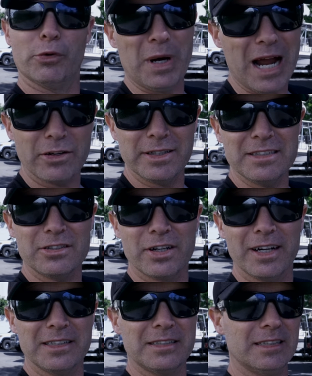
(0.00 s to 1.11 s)
around in these
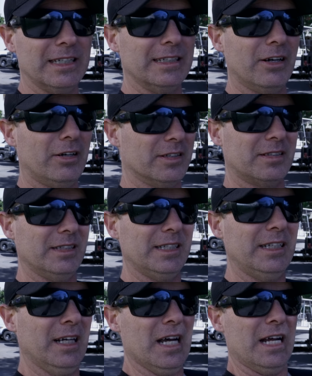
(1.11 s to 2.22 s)
trucks, and
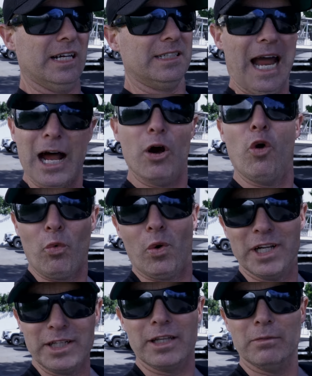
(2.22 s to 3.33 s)
honestly now
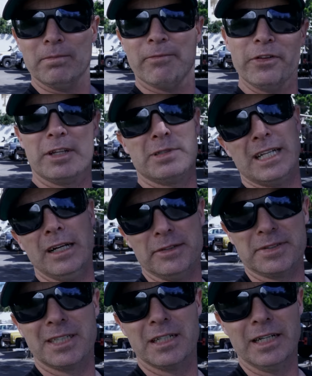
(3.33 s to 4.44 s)
want them
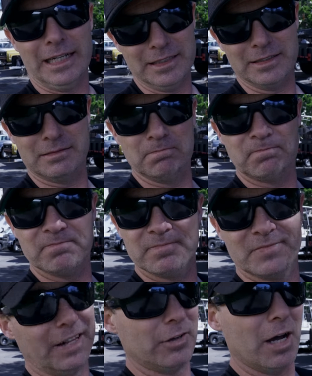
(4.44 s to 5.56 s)
themselves. And
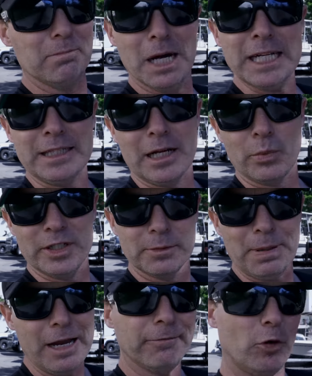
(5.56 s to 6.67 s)
they've got money and they're willing to
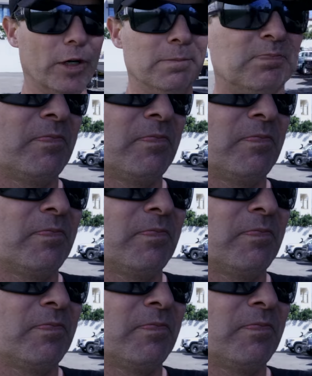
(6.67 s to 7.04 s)
pay for it.